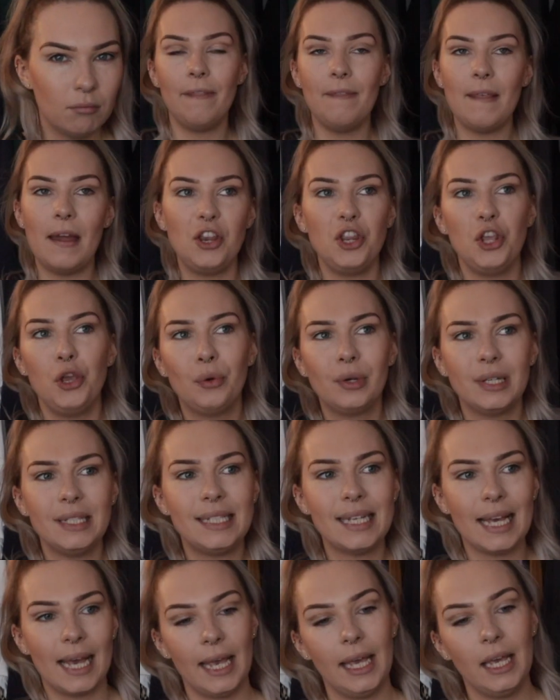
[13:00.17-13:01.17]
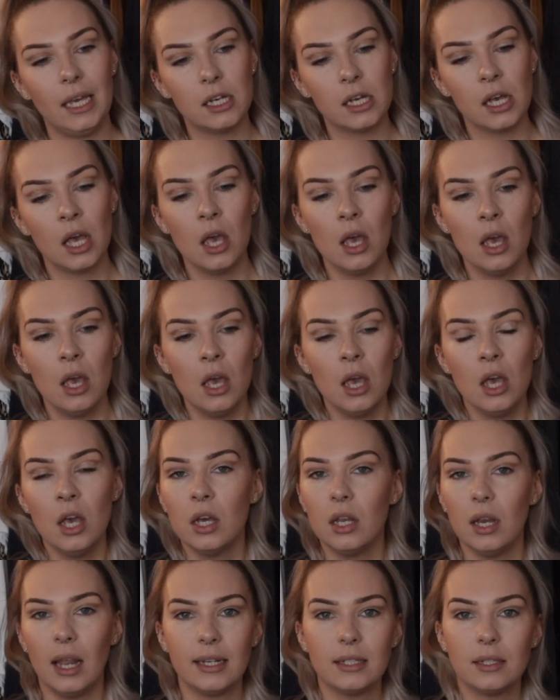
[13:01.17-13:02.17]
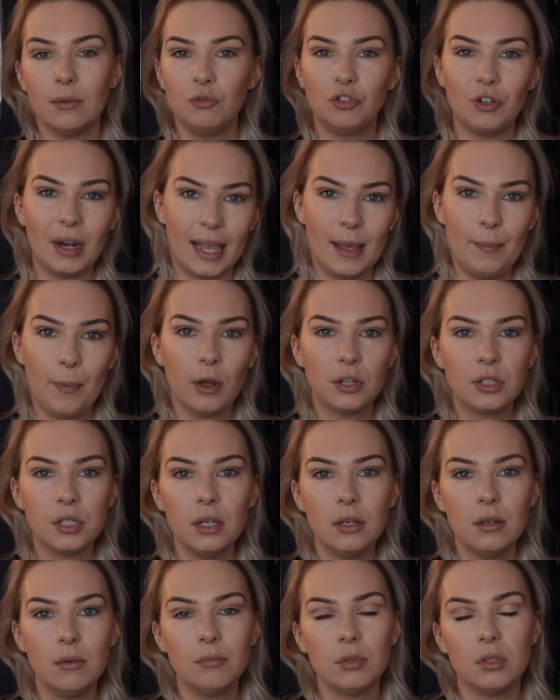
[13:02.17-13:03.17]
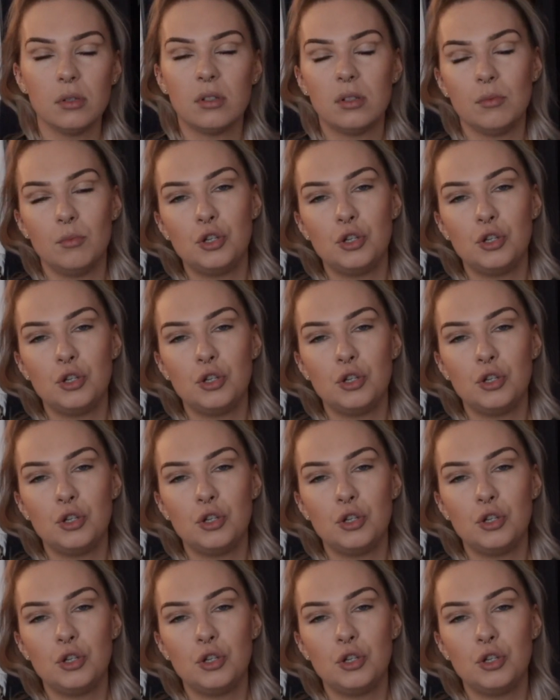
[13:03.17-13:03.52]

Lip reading: and then you could take like some tracky bottoms or some